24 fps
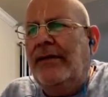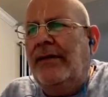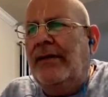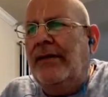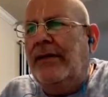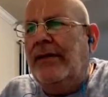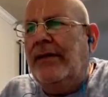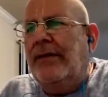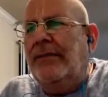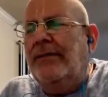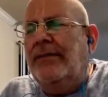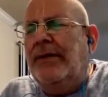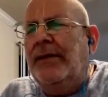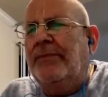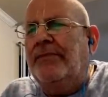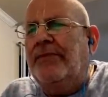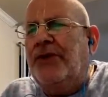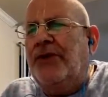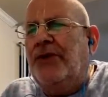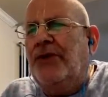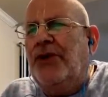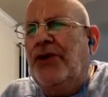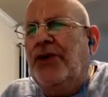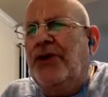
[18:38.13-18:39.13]

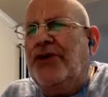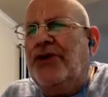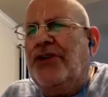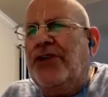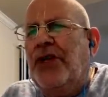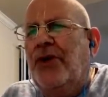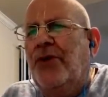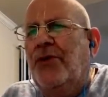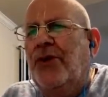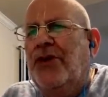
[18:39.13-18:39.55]
Yudhishthir